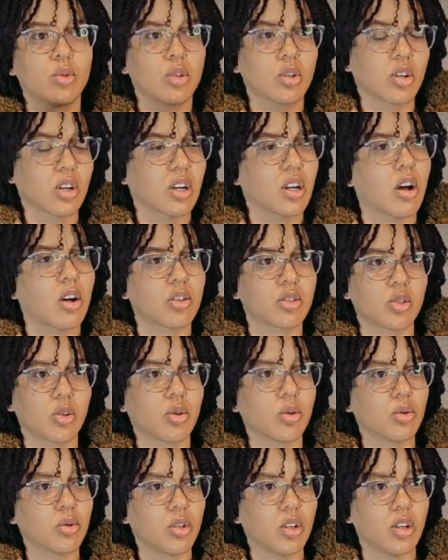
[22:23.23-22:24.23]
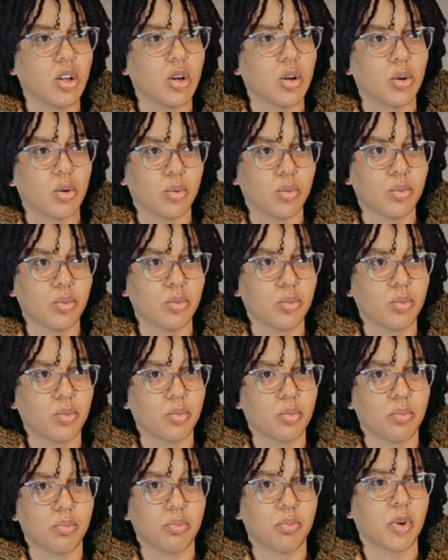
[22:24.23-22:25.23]
You're gonna also,
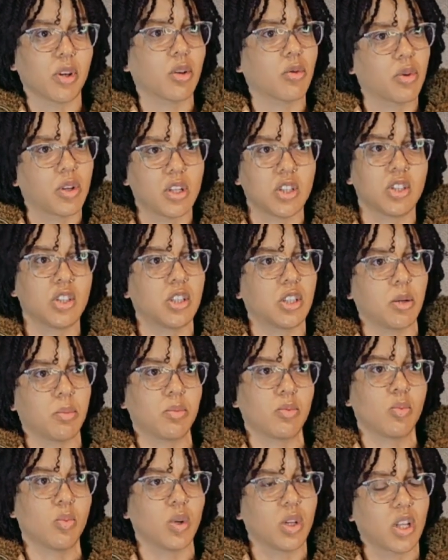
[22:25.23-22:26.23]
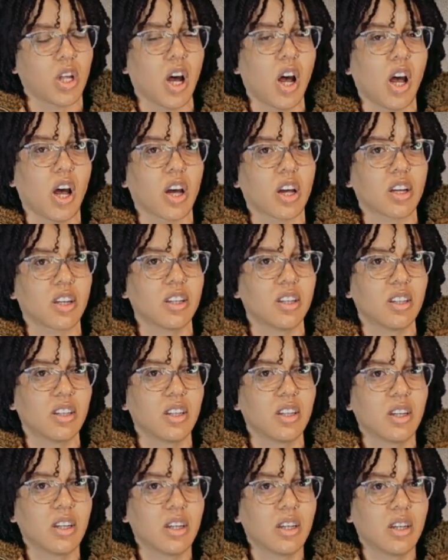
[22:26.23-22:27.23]
build a relationship with God.
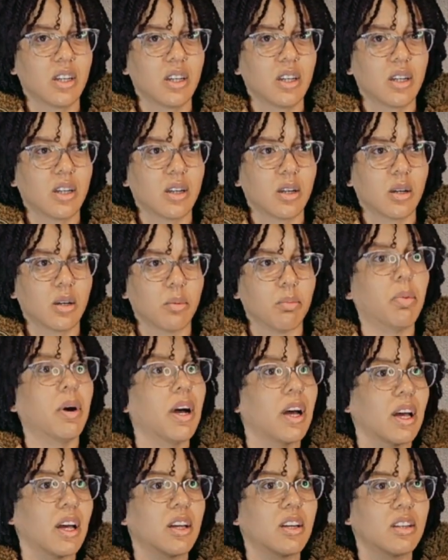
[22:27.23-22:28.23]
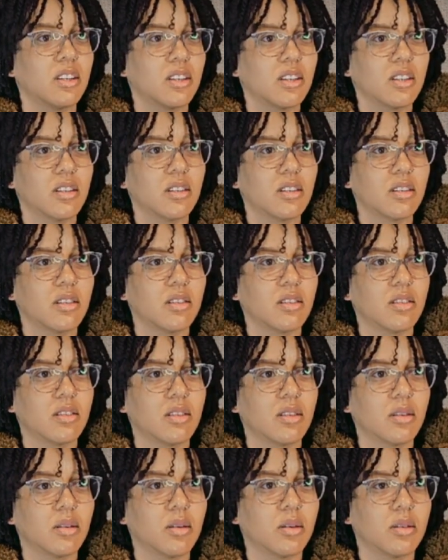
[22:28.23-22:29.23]
But
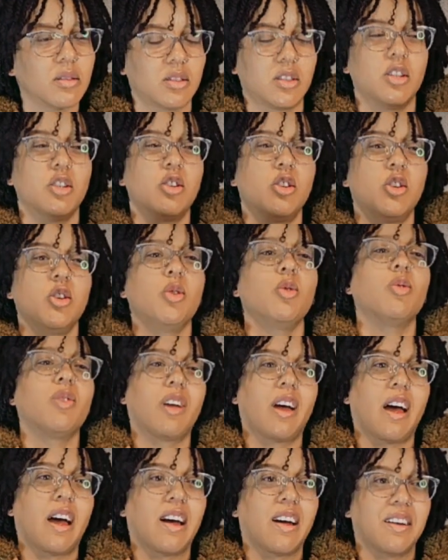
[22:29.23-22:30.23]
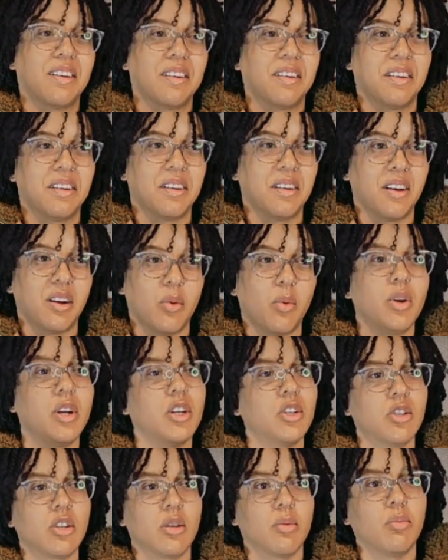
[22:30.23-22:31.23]
to do that, we
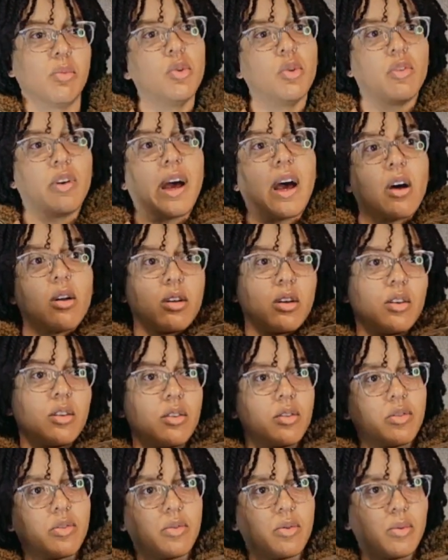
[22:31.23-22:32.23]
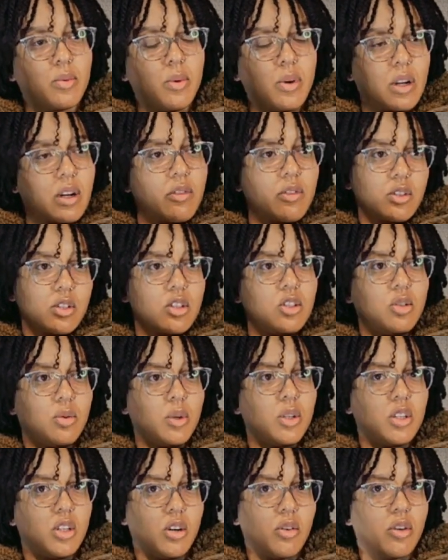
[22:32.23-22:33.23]
need you to move out of whatever
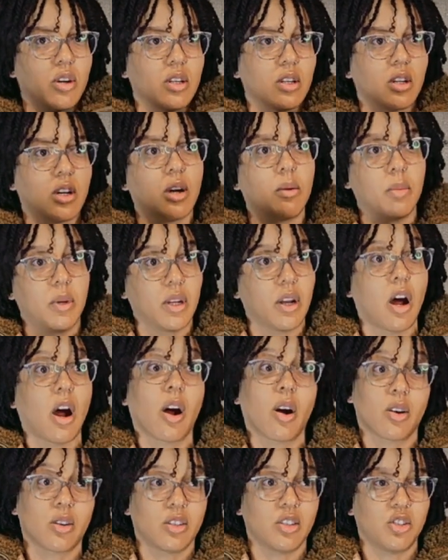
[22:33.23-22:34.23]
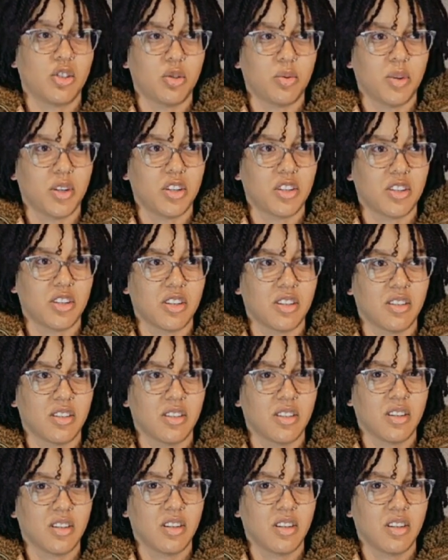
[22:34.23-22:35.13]
situation you're in to come in our situation.